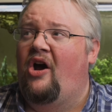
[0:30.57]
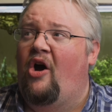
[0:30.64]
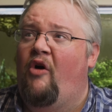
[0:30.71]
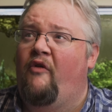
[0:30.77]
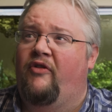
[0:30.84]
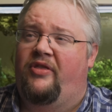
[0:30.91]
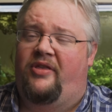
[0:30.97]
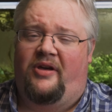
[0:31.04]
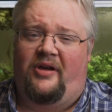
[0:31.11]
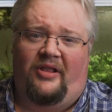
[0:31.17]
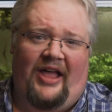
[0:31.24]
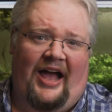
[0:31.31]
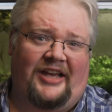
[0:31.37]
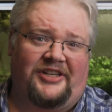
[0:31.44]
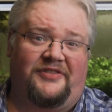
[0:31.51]
over the
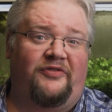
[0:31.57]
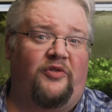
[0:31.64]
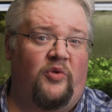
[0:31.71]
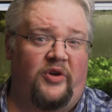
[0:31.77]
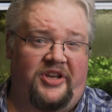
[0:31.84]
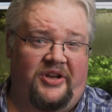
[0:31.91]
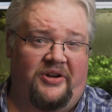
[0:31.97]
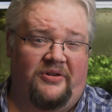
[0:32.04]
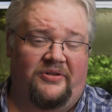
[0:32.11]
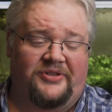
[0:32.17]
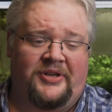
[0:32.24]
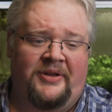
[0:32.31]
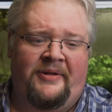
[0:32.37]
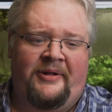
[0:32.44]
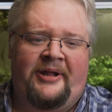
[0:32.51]
last four years.